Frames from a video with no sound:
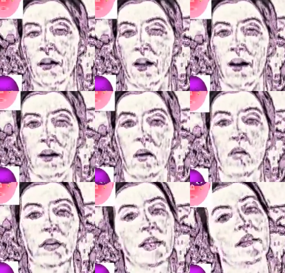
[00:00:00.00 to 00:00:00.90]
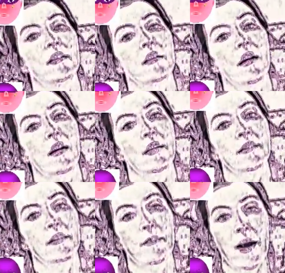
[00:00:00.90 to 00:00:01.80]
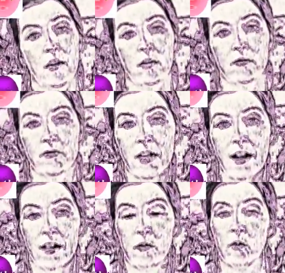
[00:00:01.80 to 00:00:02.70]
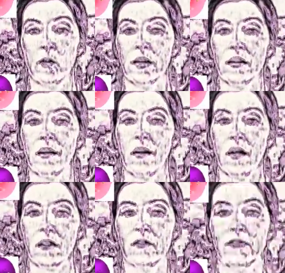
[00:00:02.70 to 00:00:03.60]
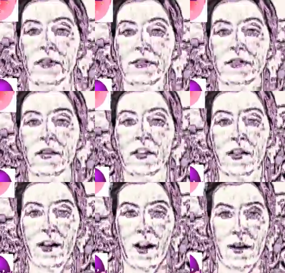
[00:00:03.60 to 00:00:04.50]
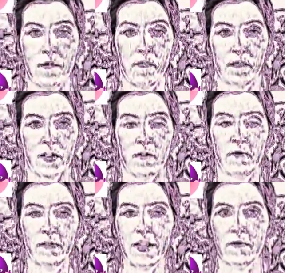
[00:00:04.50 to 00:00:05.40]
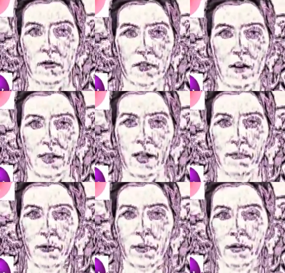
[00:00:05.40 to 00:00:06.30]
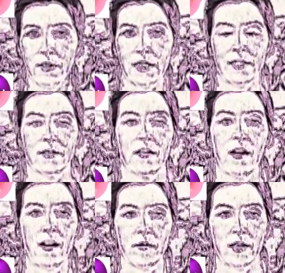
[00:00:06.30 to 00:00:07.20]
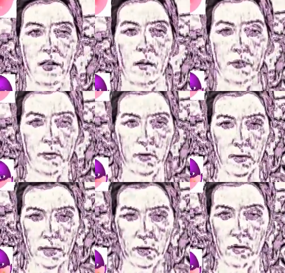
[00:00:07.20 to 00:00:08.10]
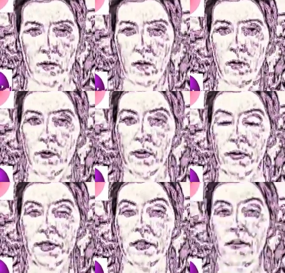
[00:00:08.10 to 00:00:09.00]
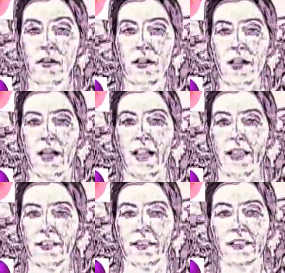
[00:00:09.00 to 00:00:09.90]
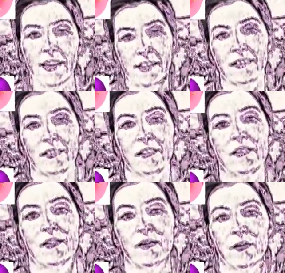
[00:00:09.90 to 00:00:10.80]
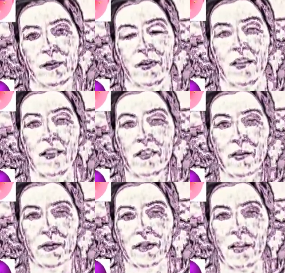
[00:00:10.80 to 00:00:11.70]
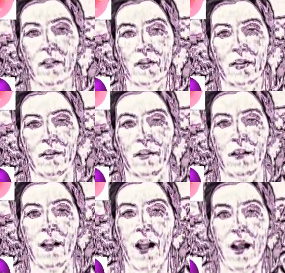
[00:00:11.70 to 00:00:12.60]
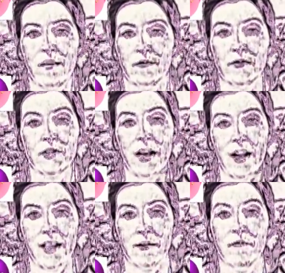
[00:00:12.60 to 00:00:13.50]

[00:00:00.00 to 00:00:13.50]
hone in on the power of Jai and what all of its flavors are, capabilities, can help you stretch your own person and connect to those other Jai